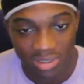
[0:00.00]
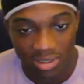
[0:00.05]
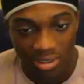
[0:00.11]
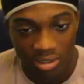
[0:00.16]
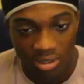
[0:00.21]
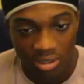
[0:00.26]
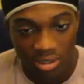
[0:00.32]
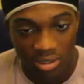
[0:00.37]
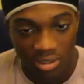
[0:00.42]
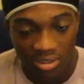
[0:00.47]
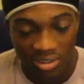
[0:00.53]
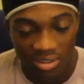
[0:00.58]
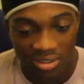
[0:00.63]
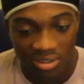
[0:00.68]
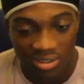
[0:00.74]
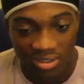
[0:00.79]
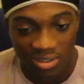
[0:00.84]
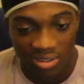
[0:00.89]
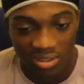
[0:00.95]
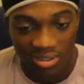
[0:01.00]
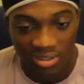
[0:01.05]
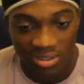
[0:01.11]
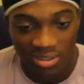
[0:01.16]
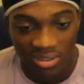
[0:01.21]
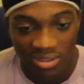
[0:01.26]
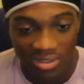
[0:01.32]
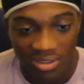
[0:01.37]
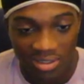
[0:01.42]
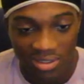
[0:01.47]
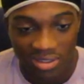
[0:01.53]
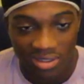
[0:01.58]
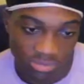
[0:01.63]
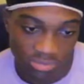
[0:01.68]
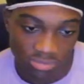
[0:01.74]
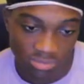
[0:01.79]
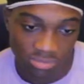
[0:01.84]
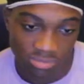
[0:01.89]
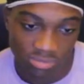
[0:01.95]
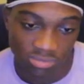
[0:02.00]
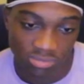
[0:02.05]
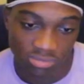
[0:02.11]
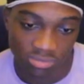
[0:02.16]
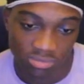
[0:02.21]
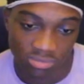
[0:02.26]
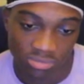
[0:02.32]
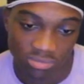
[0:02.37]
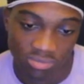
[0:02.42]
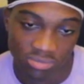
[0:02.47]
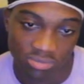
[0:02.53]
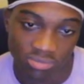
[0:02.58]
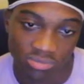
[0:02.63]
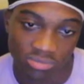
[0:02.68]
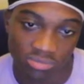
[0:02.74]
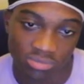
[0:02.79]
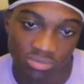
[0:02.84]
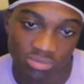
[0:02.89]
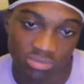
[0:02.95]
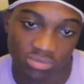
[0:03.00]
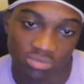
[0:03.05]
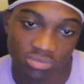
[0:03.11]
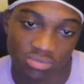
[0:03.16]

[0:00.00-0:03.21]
This person isn't speaking.